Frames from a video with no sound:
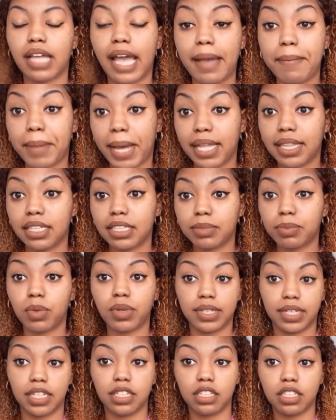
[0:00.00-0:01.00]
by this
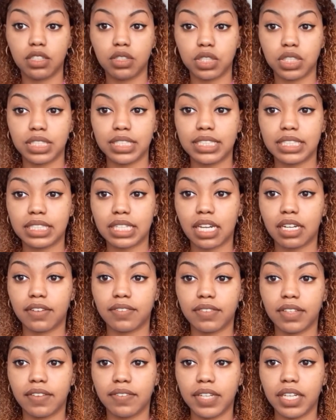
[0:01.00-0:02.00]
point, it usually is kind of
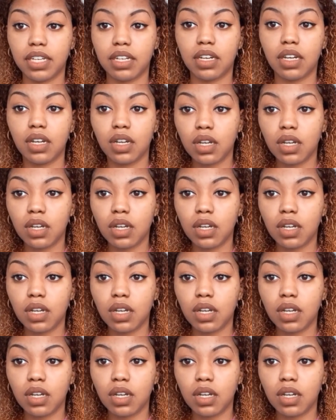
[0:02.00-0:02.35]
fluffy.